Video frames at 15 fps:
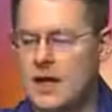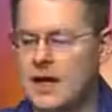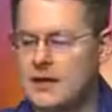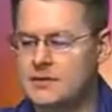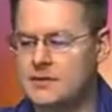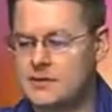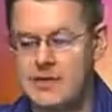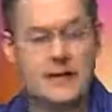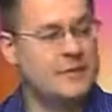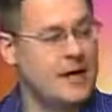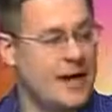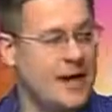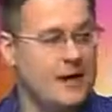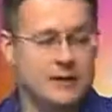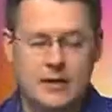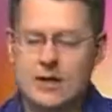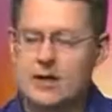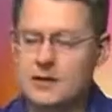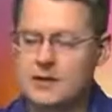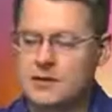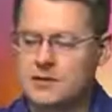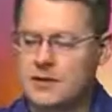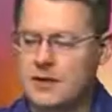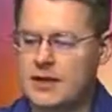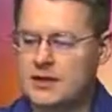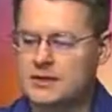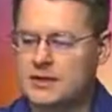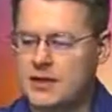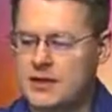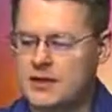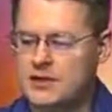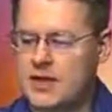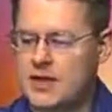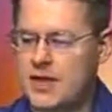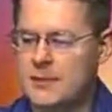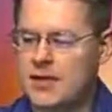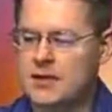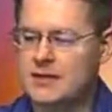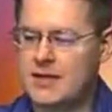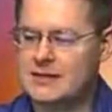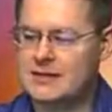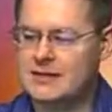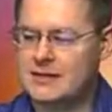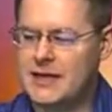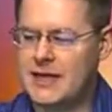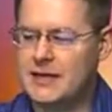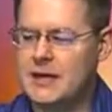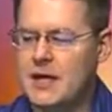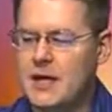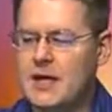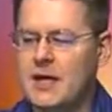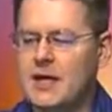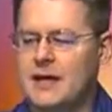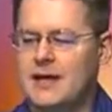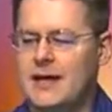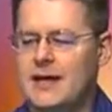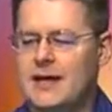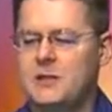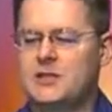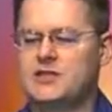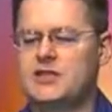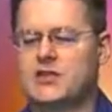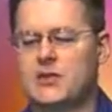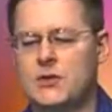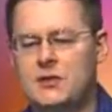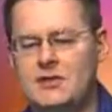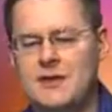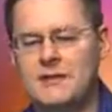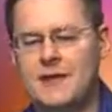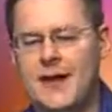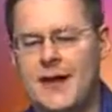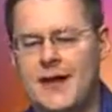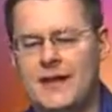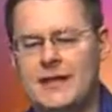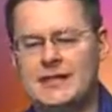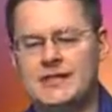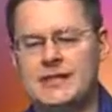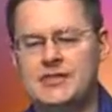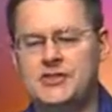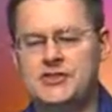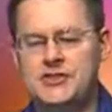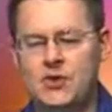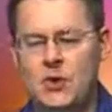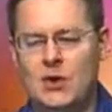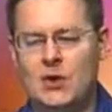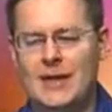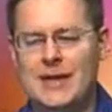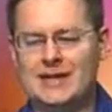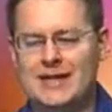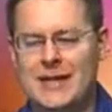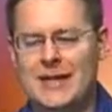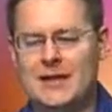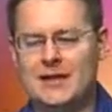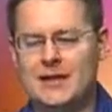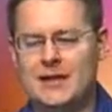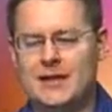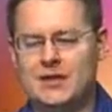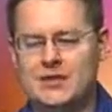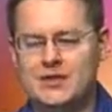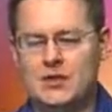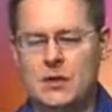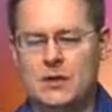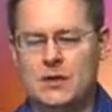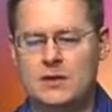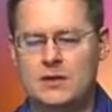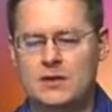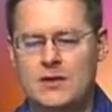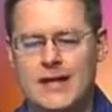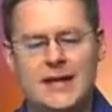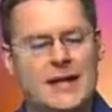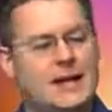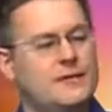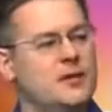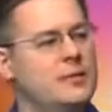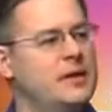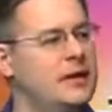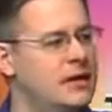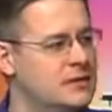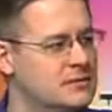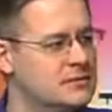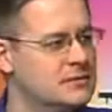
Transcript: Uh, same guy, yeah. also uh, yeah. John Dominic Crossan, said yeah. that he was crucified is as sure as anything historical can ever be.